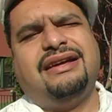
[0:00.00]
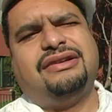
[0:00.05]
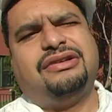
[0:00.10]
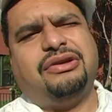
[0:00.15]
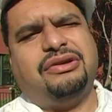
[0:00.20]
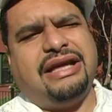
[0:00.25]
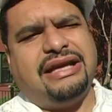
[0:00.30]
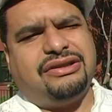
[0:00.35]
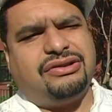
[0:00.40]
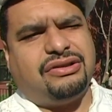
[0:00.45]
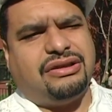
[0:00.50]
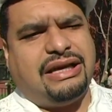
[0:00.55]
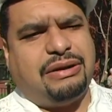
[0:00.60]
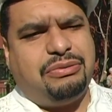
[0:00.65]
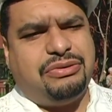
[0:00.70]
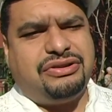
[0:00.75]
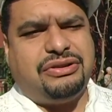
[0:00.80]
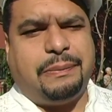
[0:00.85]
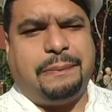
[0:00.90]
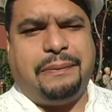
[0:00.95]
So that
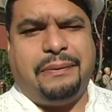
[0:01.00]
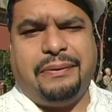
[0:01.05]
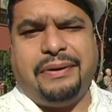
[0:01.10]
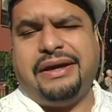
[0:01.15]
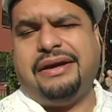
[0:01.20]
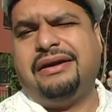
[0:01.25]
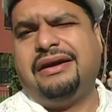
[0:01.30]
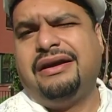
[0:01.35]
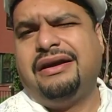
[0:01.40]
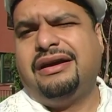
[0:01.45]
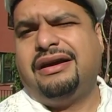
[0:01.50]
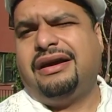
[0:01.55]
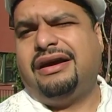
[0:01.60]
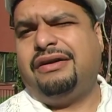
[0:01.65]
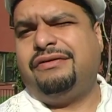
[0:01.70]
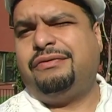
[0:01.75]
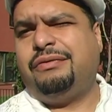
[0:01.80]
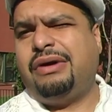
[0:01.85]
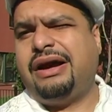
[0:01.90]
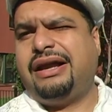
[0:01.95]
was the point
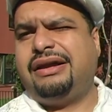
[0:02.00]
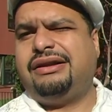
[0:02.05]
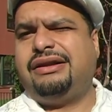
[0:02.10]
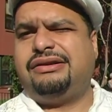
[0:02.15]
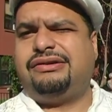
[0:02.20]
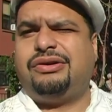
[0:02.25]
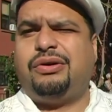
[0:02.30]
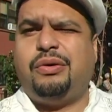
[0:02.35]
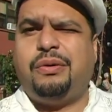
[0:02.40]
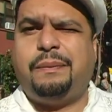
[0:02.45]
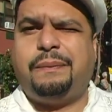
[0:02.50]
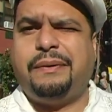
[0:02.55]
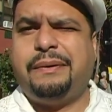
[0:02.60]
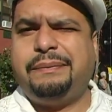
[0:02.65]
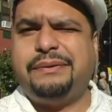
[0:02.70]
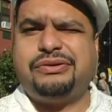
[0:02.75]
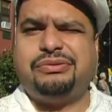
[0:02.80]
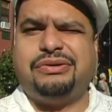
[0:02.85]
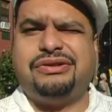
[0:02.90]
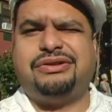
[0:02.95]
of what this whole
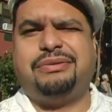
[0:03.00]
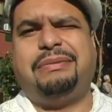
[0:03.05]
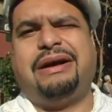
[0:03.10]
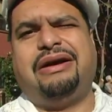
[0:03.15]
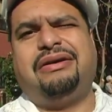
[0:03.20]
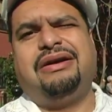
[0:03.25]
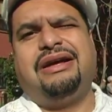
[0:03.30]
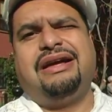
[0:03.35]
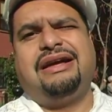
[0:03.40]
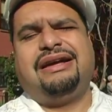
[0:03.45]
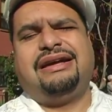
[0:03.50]
purpose was about,